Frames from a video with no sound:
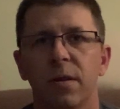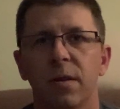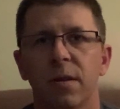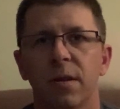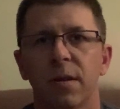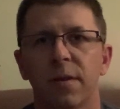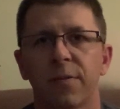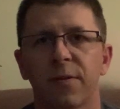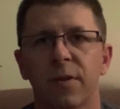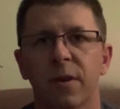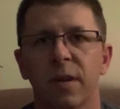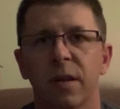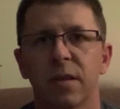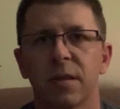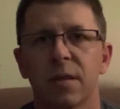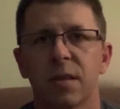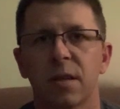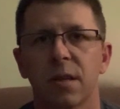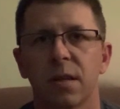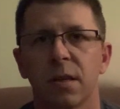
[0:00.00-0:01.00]
the
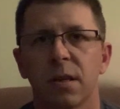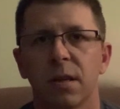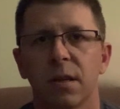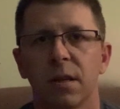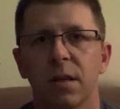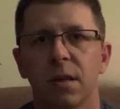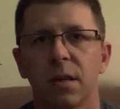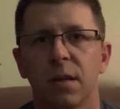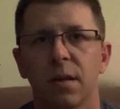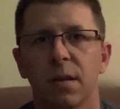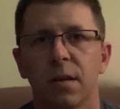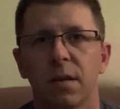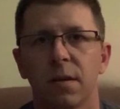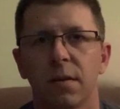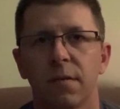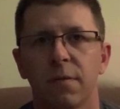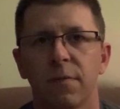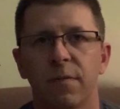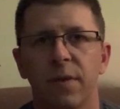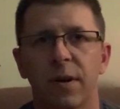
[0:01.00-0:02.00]
different
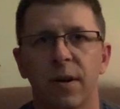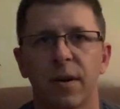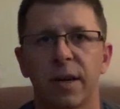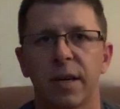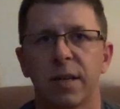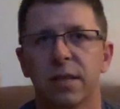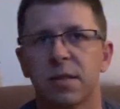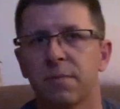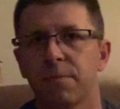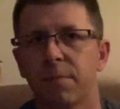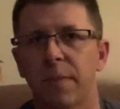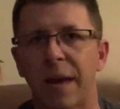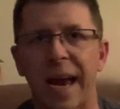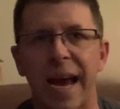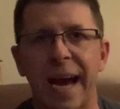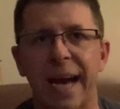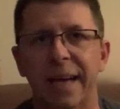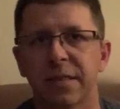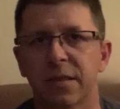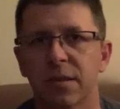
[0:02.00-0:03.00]
various
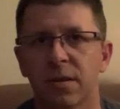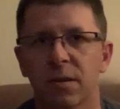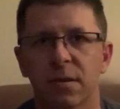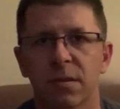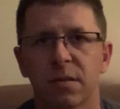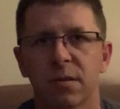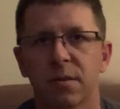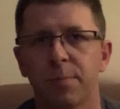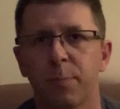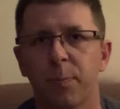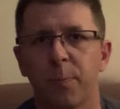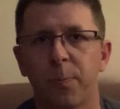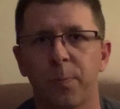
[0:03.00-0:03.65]
hazards,